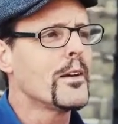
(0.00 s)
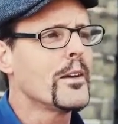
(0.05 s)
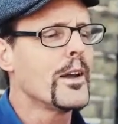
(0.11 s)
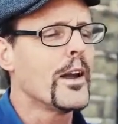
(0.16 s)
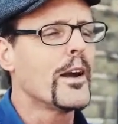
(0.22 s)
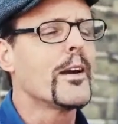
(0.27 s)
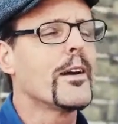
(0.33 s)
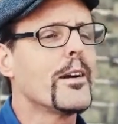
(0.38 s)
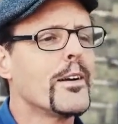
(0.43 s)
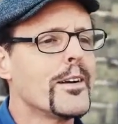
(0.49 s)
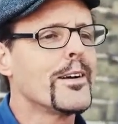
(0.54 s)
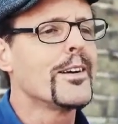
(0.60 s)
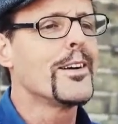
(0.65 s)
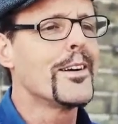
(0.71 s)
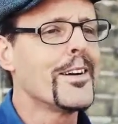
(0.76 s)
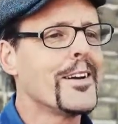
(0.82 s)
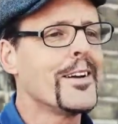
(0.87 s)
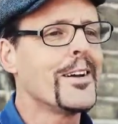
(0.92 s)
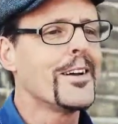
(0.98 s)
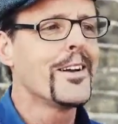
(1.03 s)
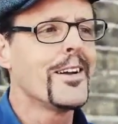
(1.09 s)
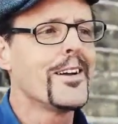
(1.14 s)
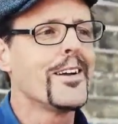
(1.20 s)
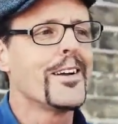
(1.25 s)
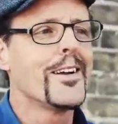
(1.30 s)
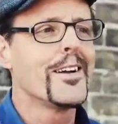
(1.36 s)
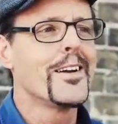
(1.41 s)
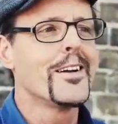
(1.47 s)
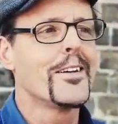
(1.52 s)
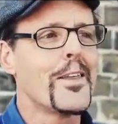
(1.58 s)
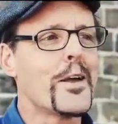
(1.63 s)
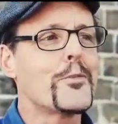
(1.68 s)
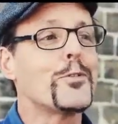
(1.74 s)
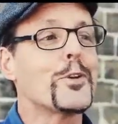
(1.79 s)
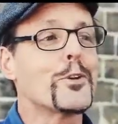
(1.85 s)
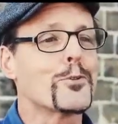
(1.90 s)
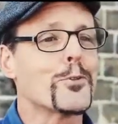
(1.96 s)
Yeah.
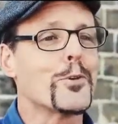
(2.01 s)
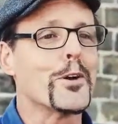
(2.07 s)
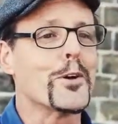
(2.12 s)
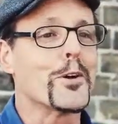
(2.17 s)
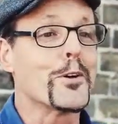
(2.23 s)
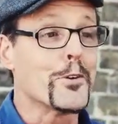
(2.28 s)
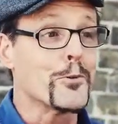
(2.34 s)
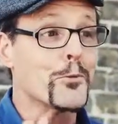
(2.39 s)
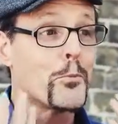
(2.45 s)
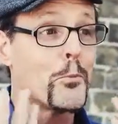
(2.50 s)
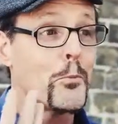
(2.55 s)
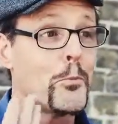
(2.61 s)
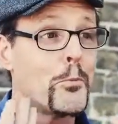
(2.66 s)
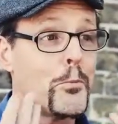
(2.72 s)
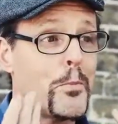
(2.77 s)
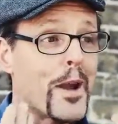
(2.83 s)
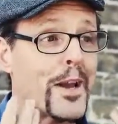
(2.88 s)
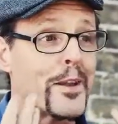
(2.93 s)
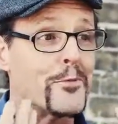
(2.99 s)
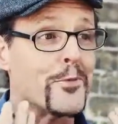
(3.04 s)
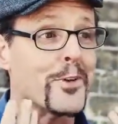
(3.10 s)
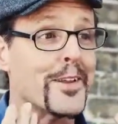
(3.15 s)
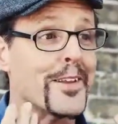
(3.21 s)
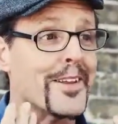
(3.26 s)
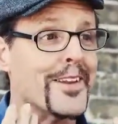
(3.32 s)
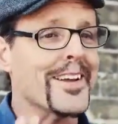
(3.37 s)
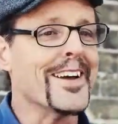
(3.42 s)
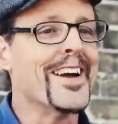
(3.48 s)
That feels real. I can feel it.